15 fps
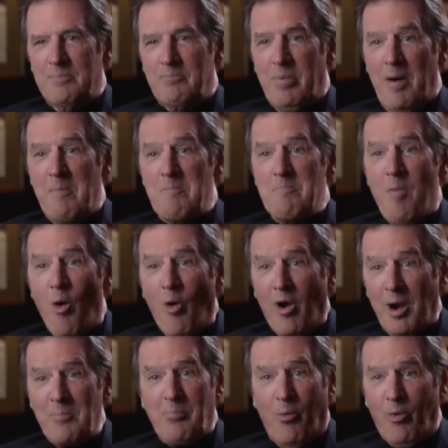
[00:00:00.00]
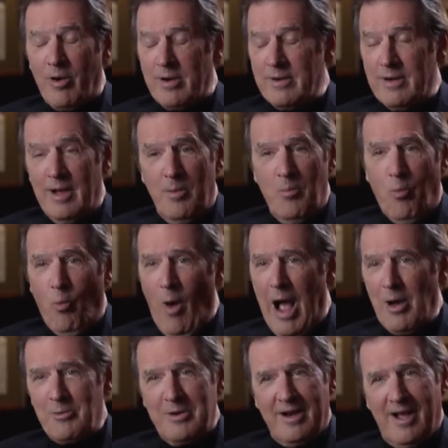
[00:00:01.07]
but more important,
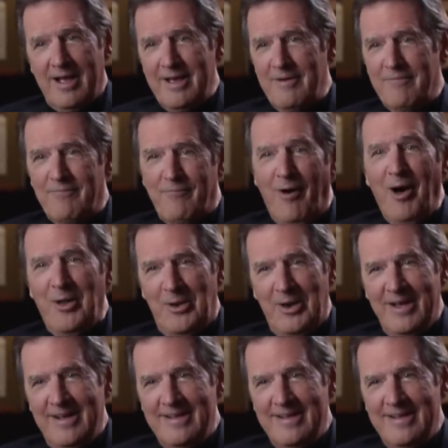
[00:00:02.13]
wow, did I have fun.